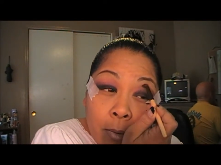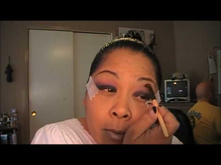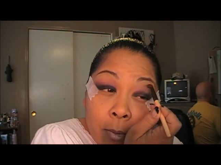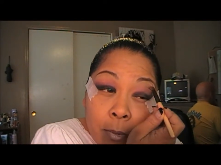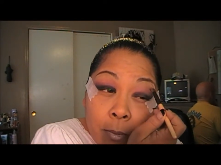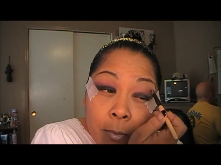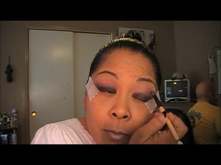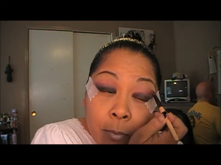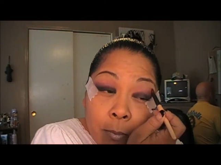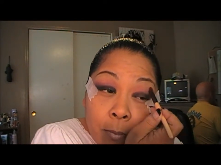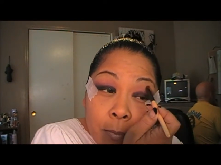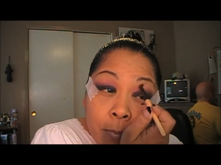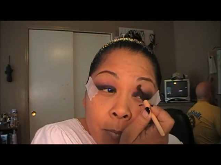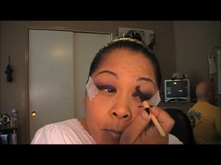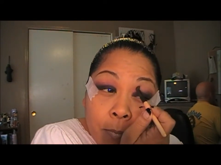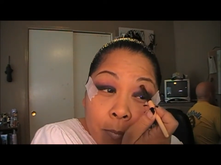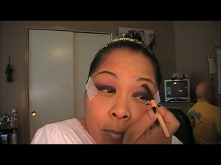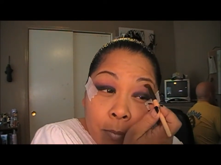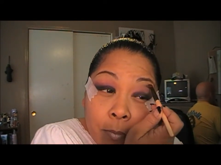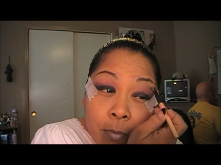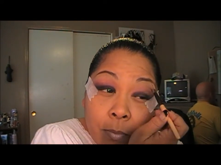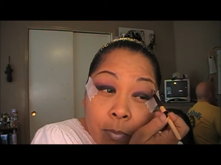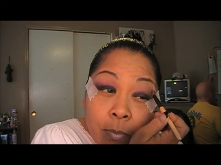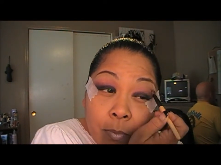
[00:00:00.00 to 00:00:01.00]

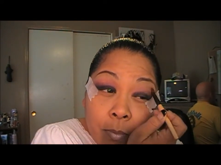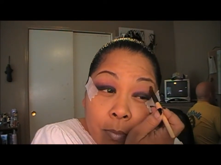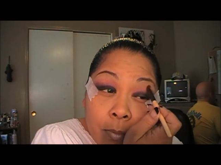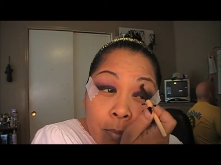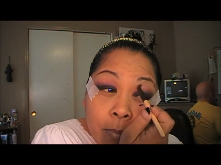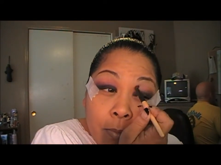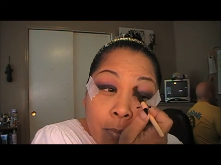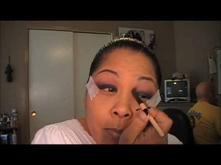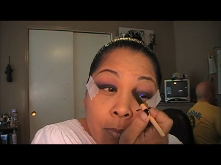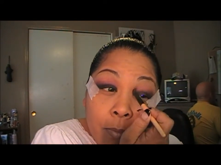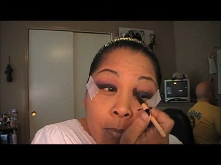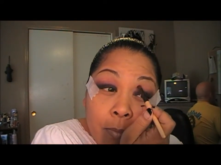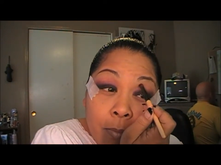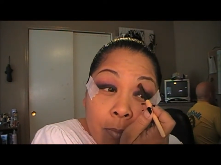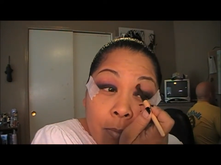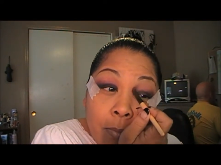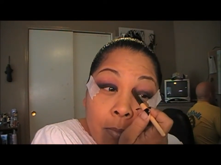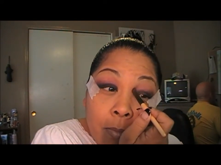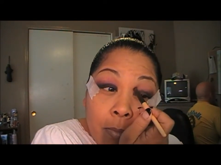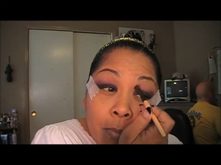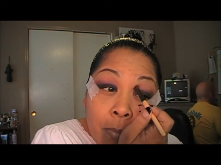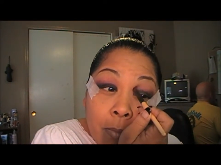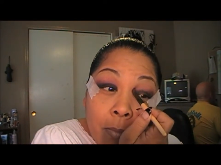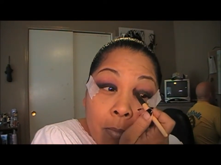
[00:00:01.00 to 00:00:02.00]

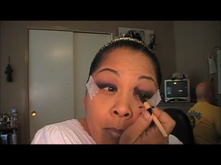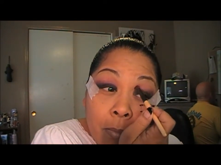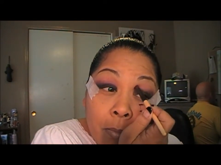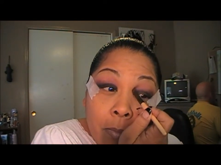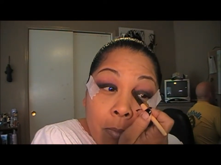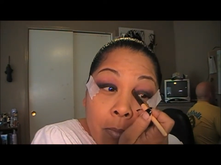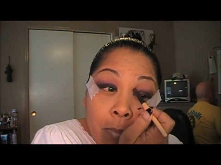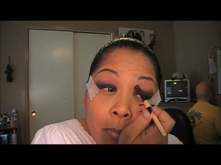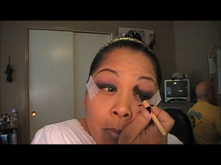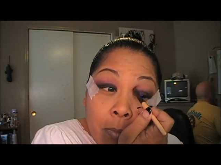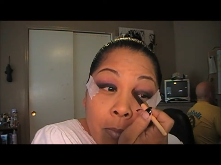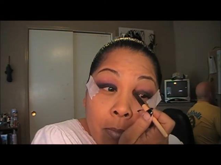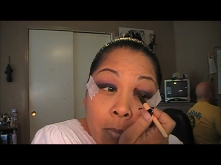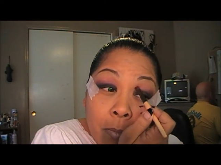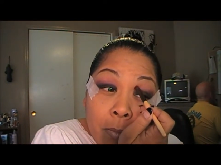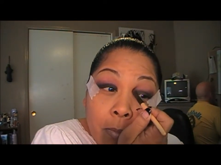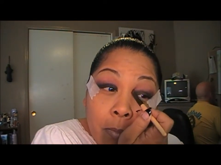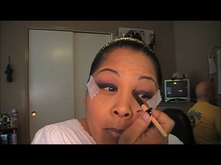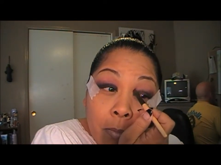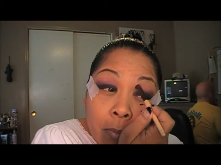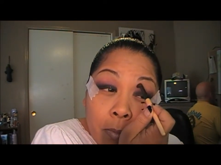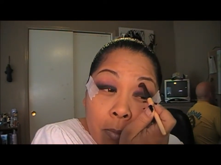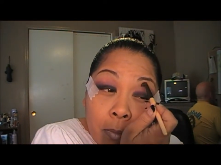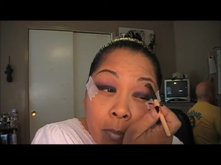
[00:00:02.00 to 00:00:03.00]

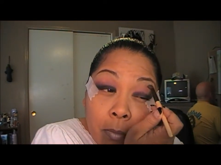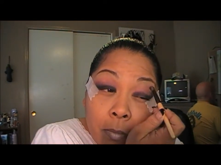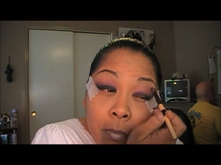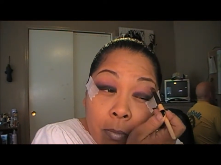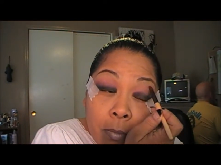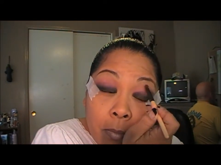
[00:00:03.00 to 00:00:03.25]
Nothing is said.